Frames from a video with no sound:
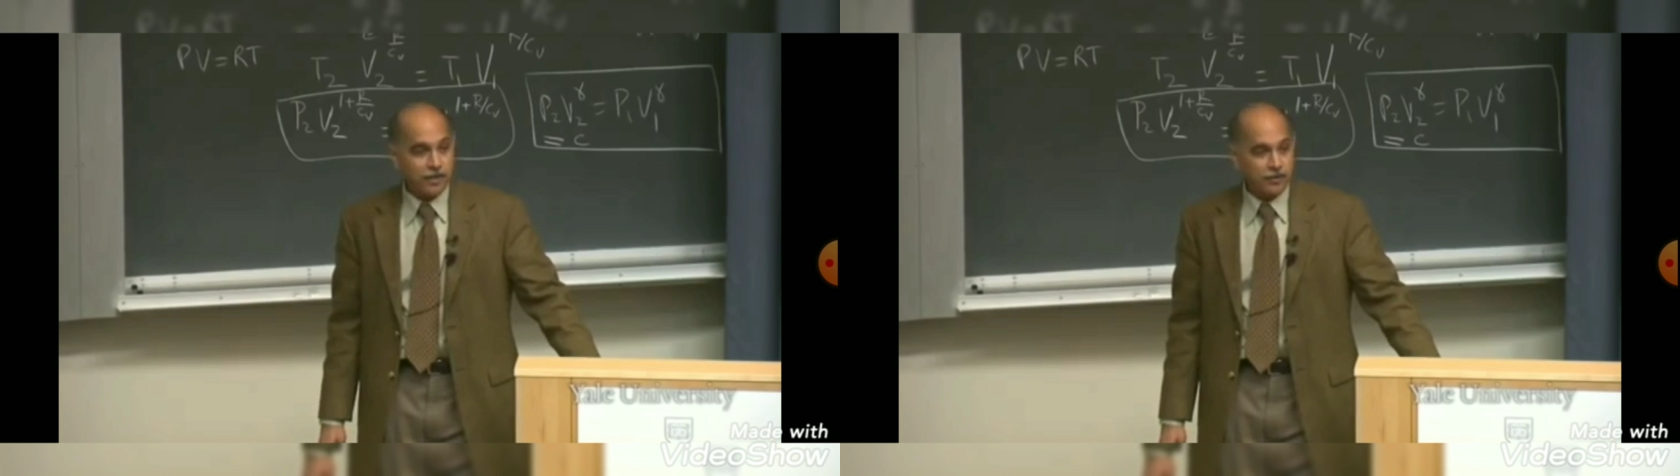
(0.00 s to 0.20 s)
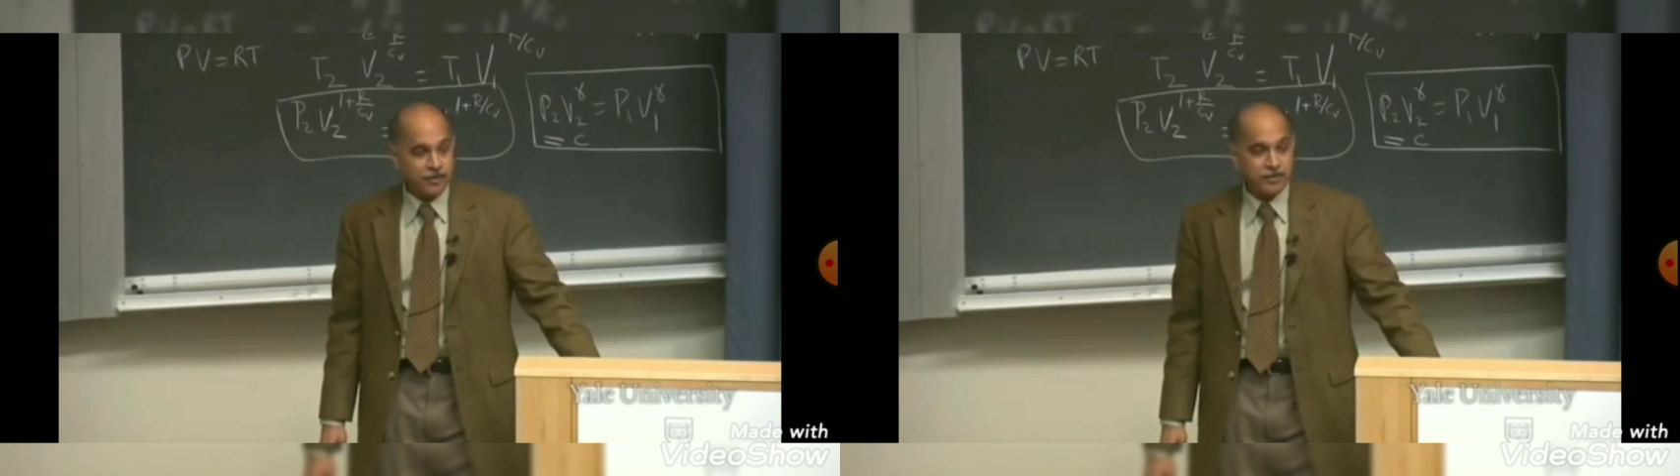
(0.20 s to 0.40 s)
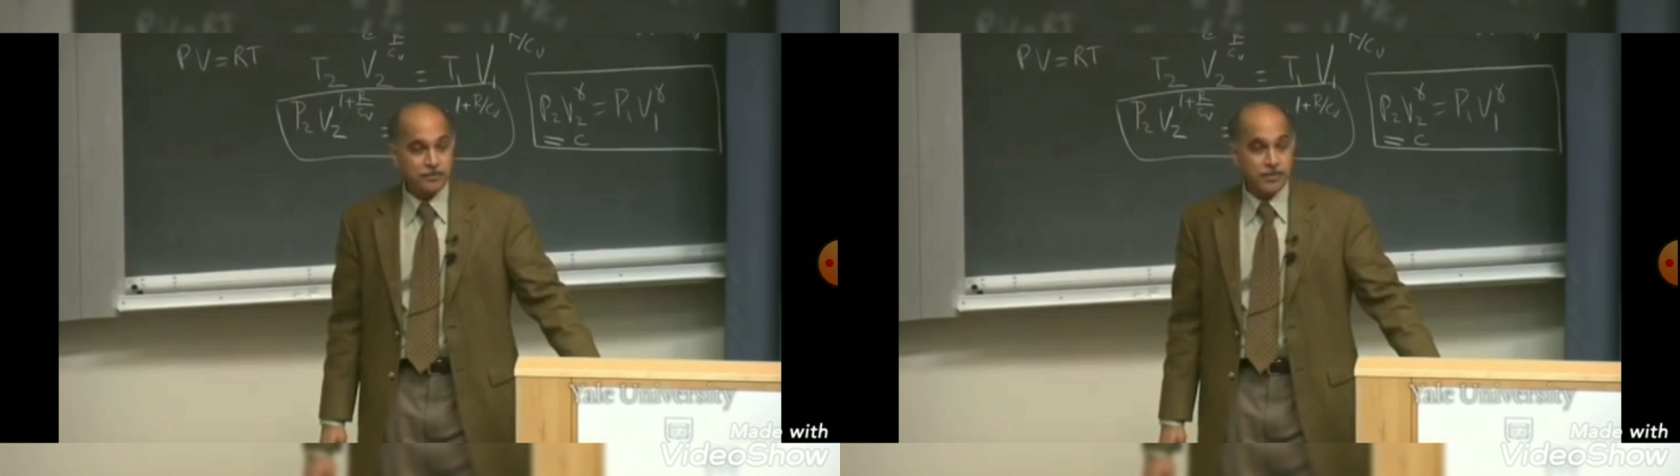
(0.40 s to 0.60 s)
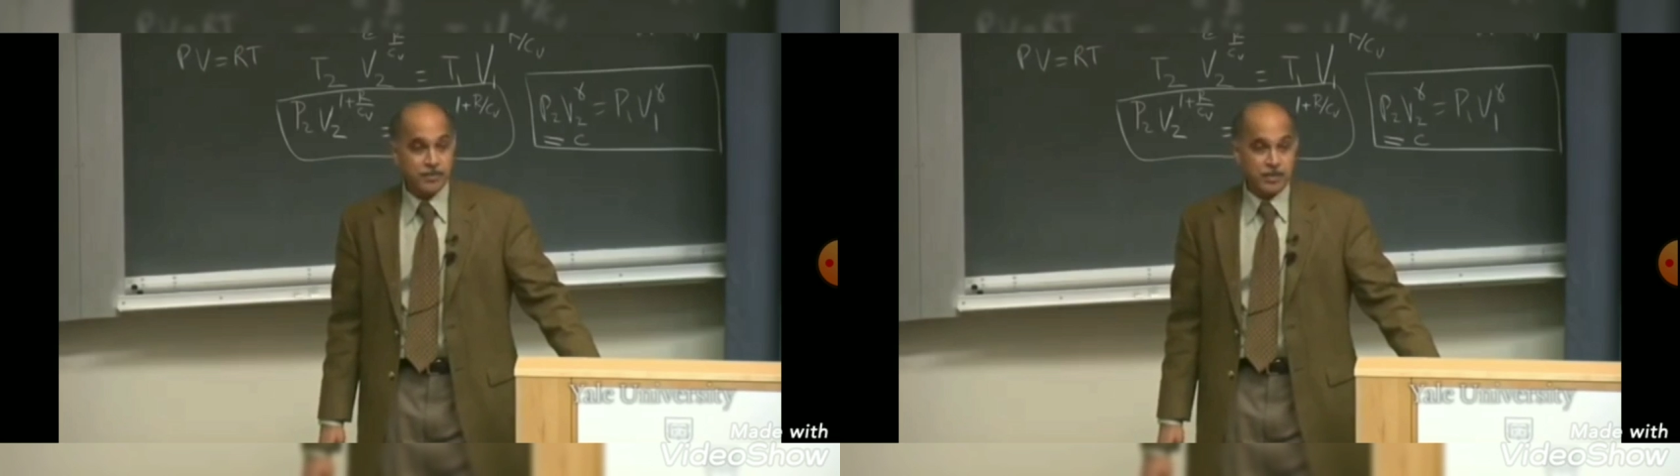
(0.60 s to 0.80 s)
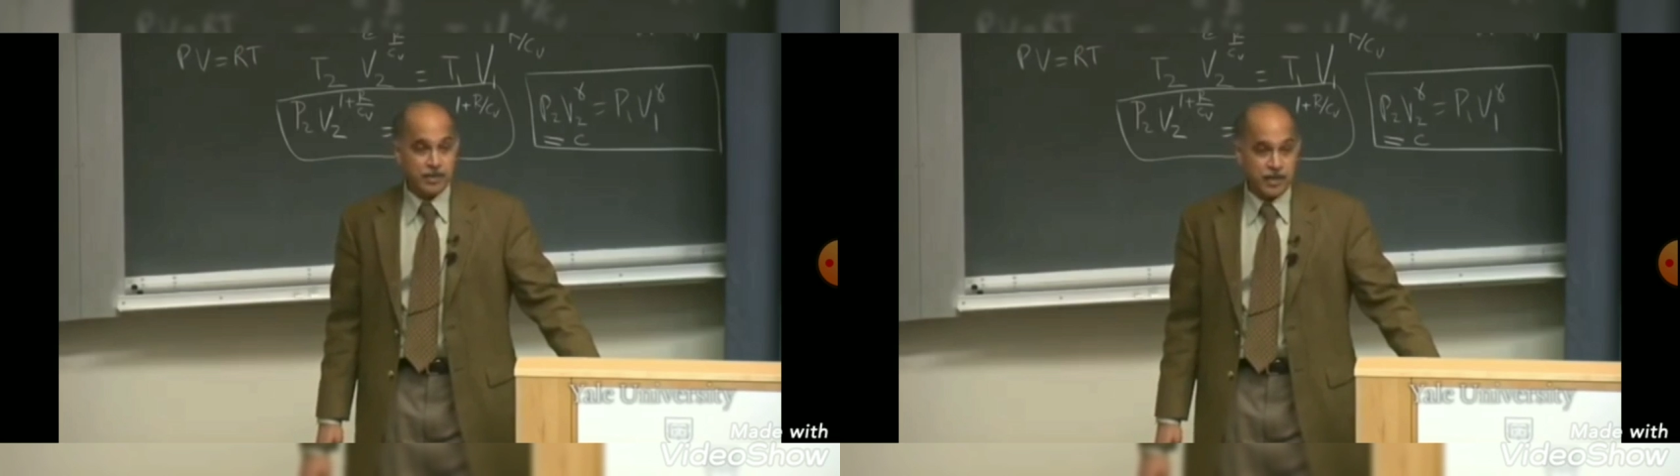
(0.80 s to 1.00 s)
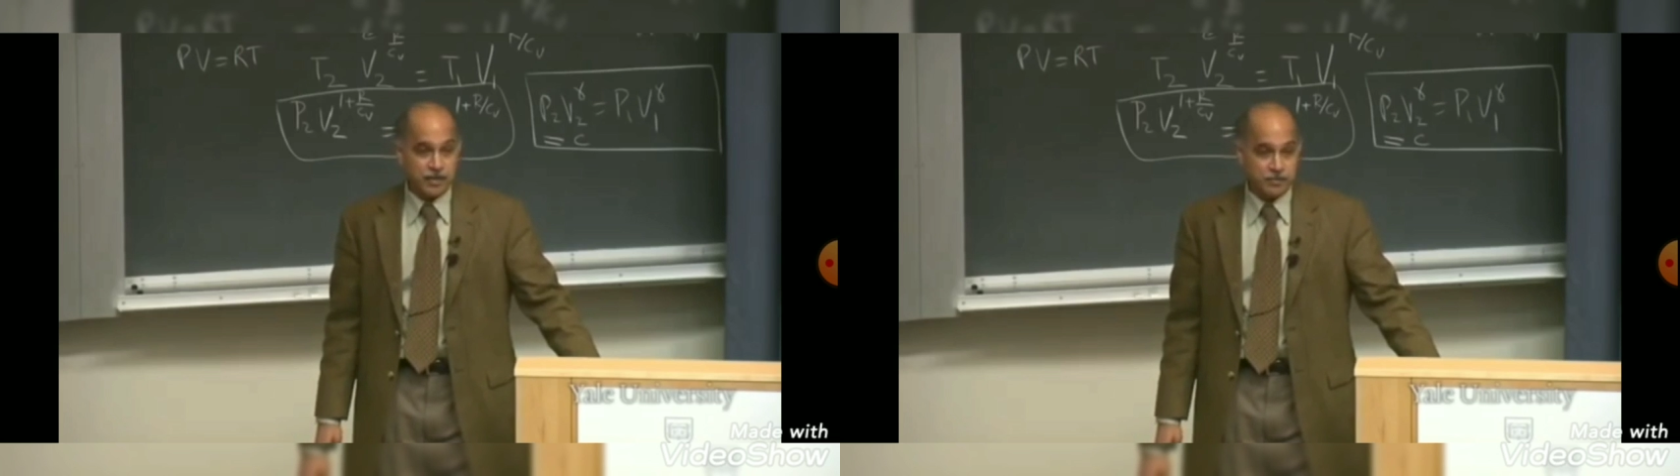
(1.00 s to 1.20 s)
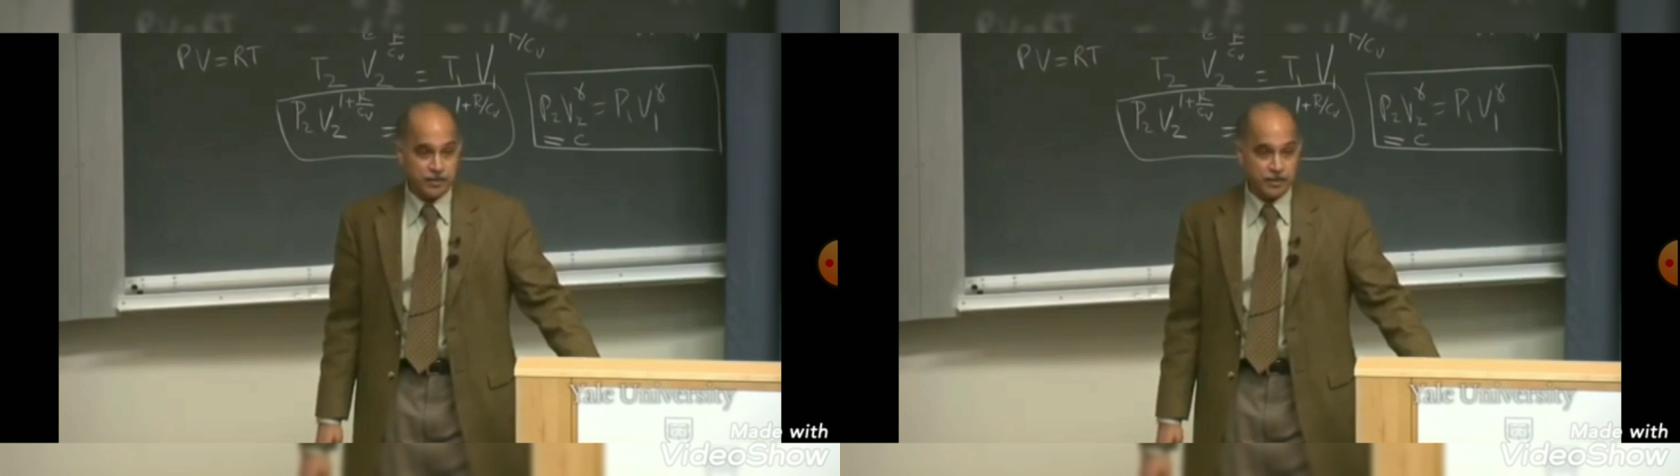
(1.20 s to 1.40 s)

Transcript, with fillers: and when some things cannot happen.